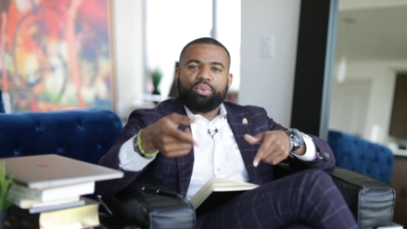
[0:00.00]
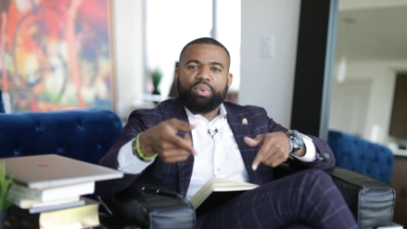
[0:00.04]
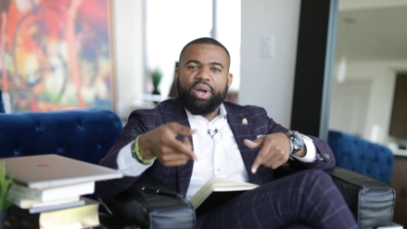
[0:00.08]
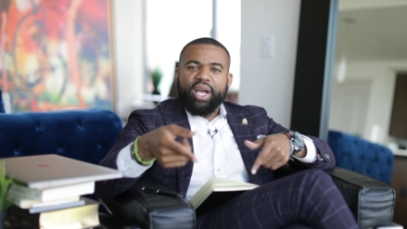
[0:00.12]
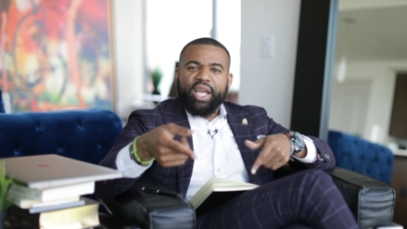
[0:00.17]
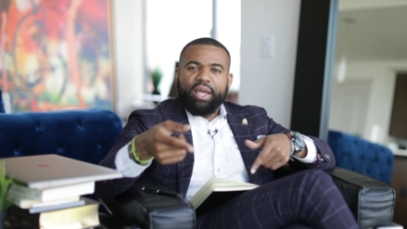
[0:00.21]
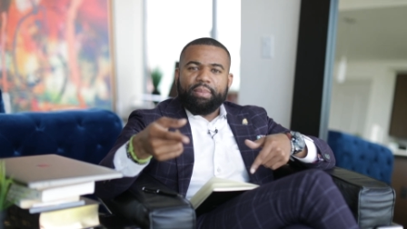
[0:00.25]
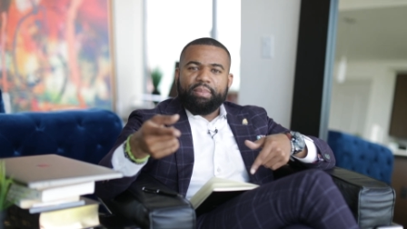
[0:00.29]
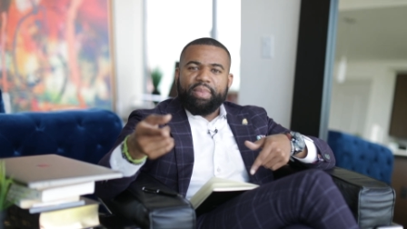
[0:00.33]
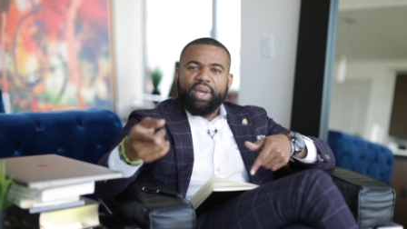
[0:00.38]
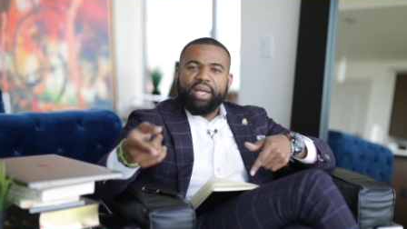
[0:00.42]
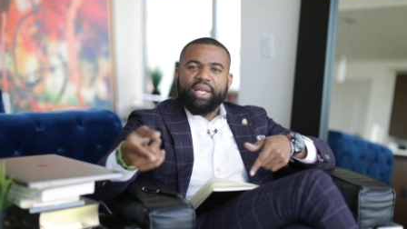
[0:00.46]

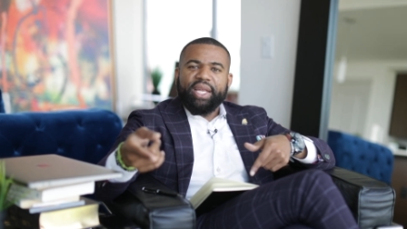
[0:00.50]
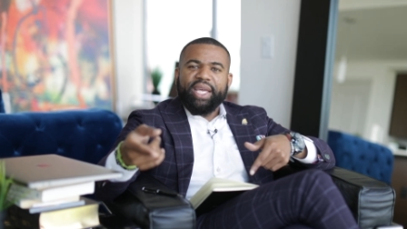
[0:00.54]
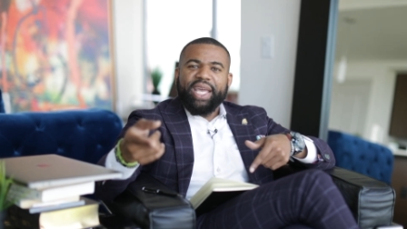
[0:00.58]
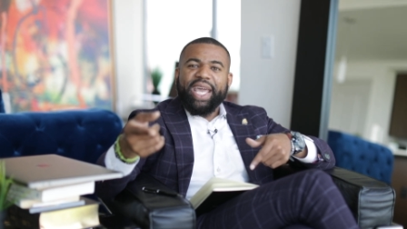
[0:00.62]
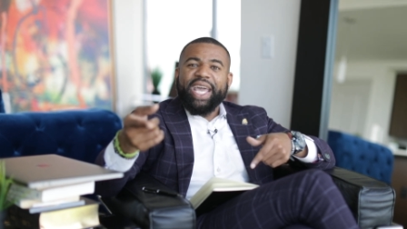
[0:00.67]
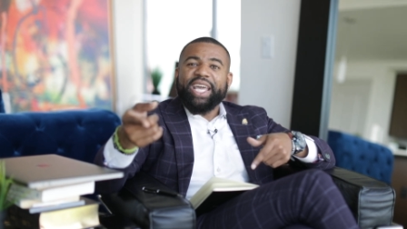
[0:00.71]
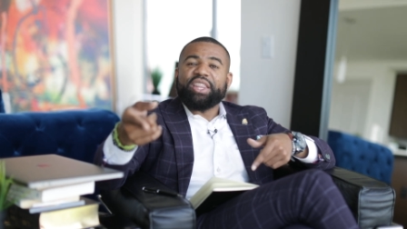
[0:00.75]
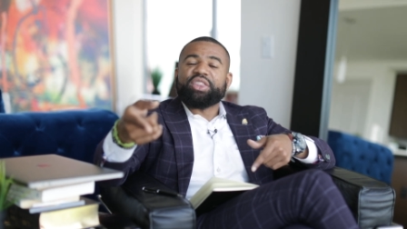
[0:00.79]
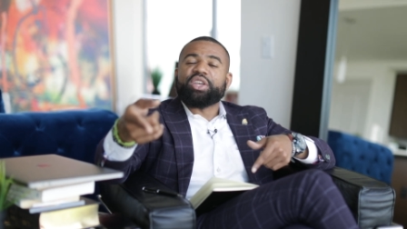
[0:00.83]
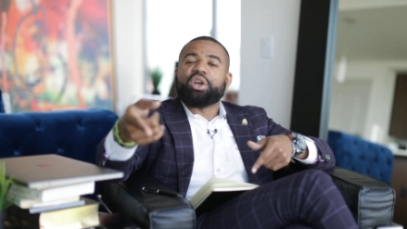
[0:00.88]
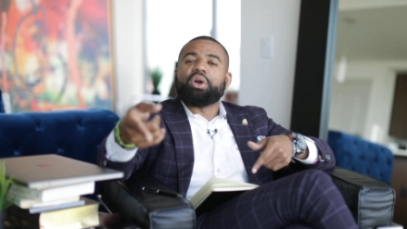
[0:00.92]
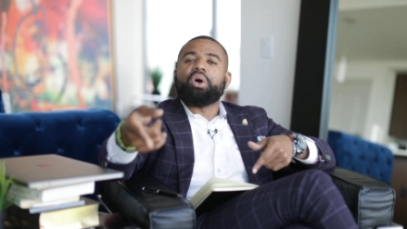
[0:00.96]
recommending
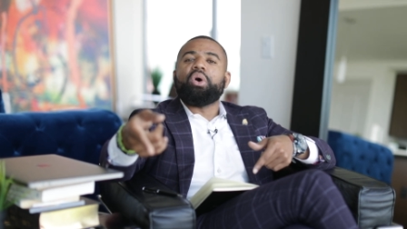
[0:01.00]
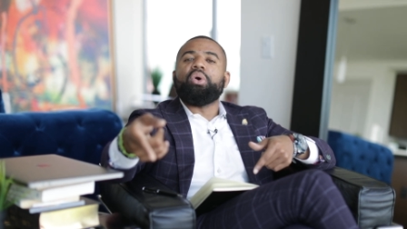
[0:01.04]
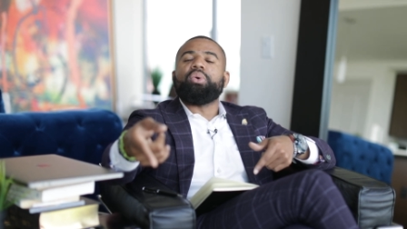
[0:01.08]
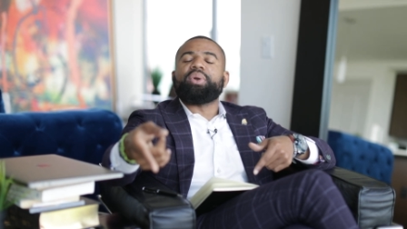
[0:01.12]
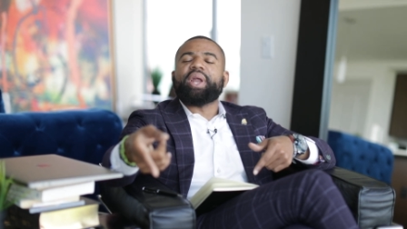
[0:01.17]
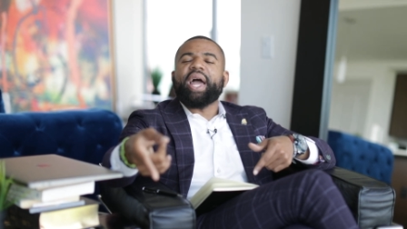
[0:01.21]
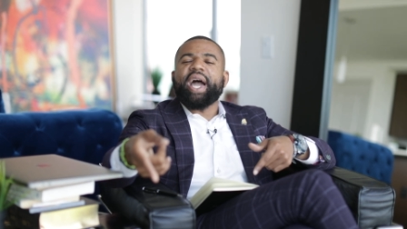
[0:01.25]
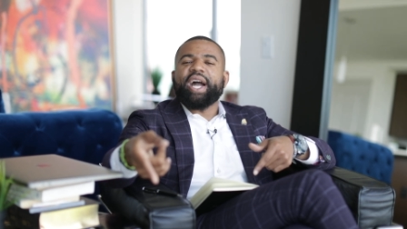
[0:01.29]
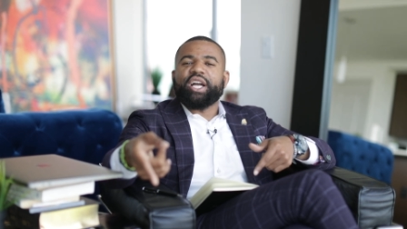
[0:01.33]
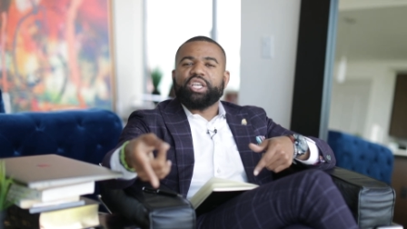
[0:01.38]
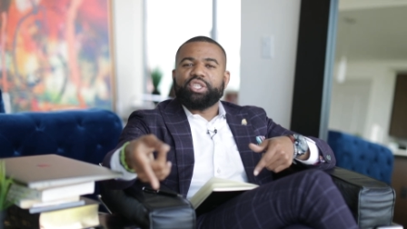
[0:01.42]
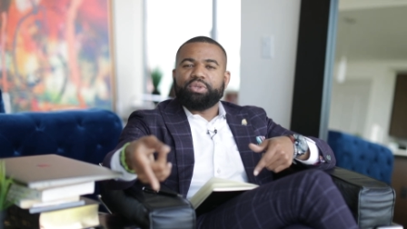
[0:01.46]
in their own
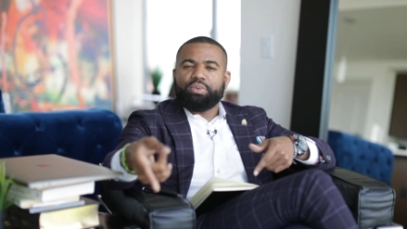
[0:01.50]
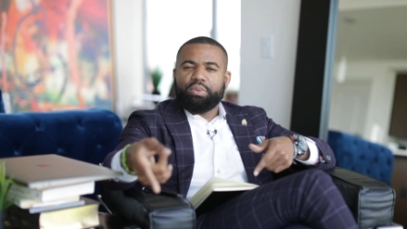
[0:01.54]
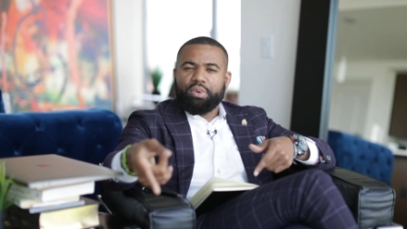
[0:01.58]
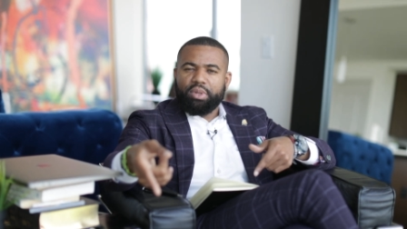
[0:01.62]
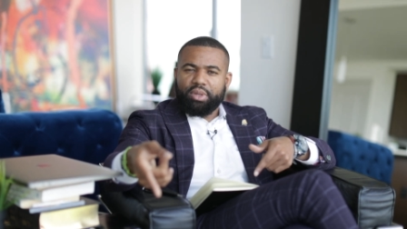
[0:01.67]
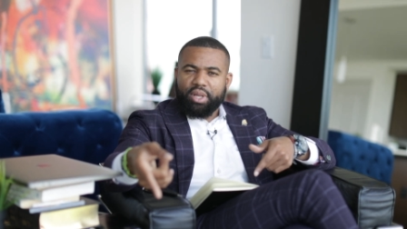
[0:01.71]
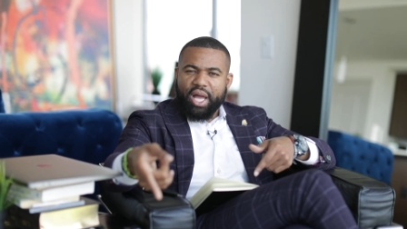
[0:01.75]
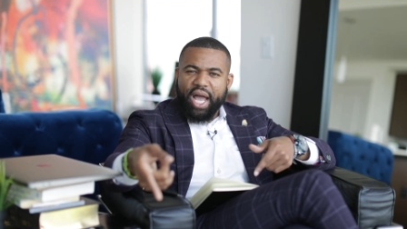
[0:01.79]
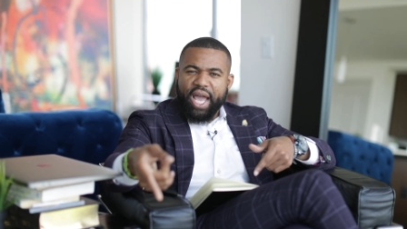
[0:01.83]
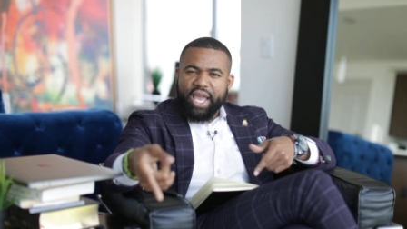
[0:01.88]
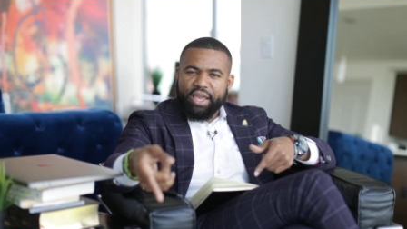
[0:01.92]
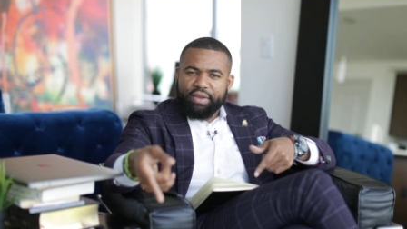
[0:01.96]
actual
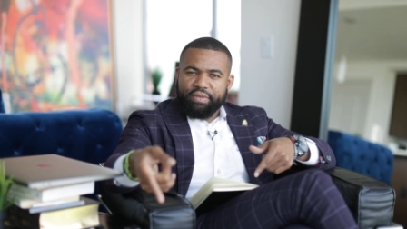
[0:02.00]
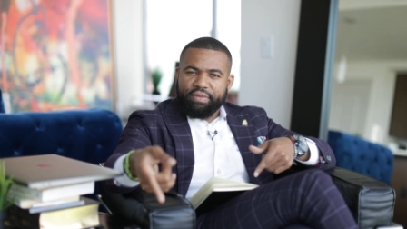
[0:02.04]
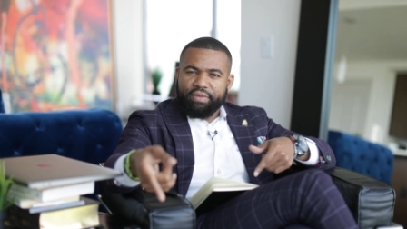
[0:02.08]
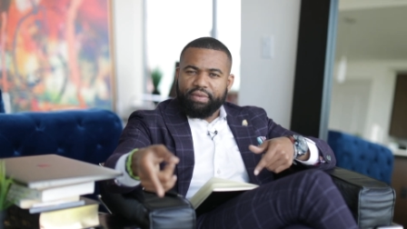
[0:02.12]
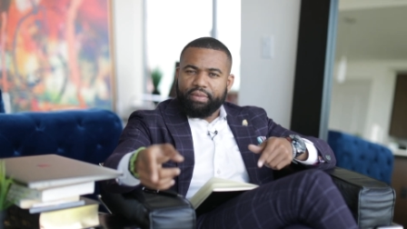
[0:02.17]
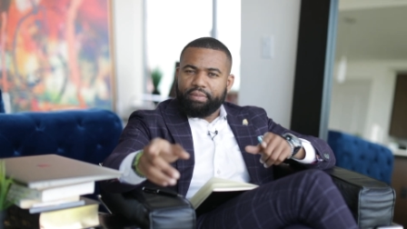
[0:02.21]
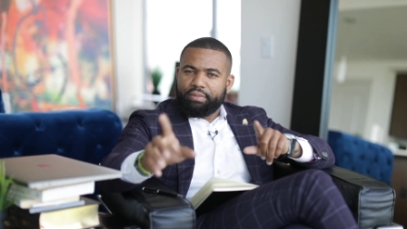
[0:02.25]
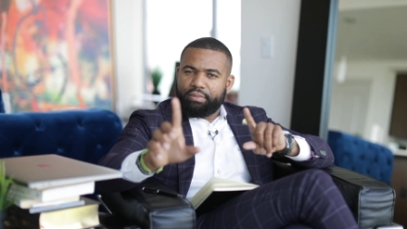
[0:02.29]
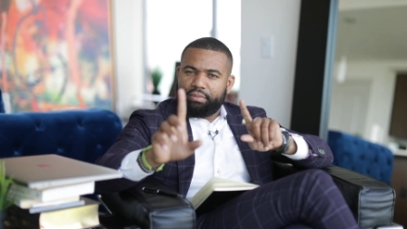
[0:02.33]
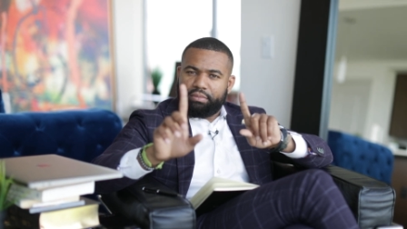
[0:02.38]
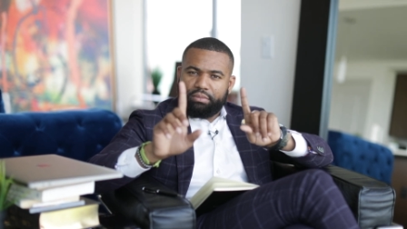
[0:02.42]
life.